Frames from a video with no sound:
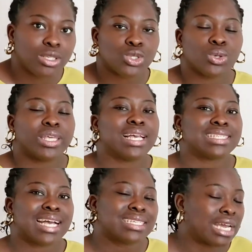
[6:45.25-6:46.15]
So yes,
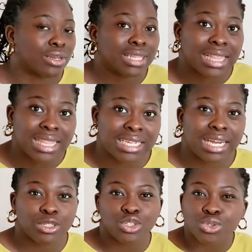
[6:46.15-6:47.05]
that's another thing
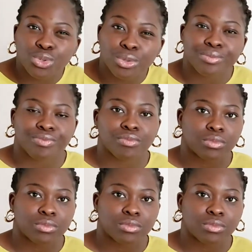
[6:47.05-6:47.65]
I do